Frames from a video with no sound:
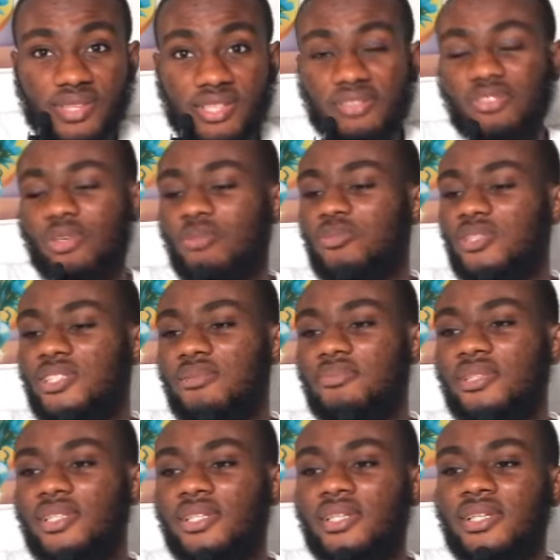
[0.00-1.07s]
So
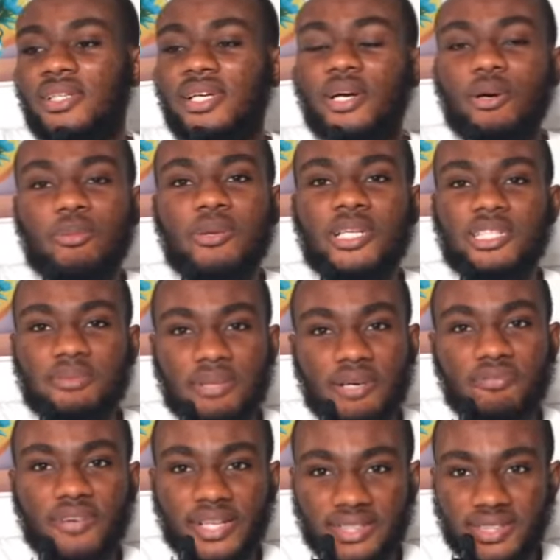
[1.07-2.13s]
Omutimi
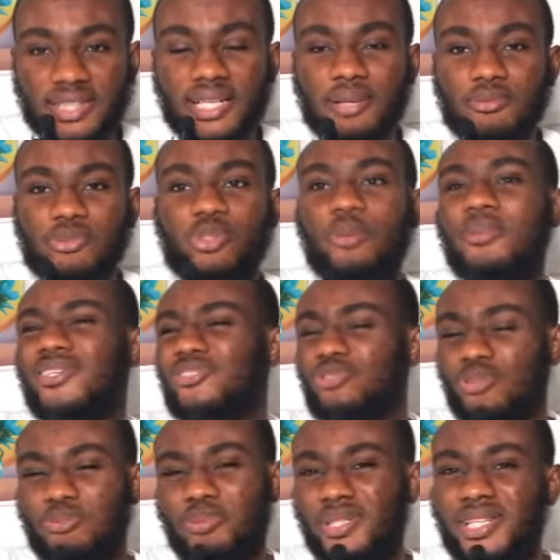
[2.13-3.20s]
and fighting Galam so best
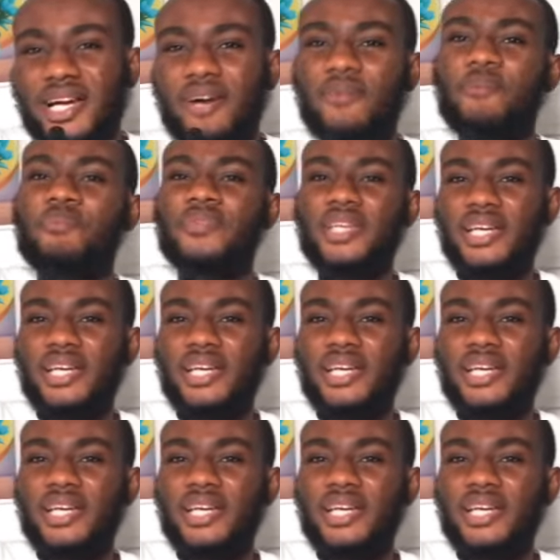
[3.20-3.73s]
stop it down.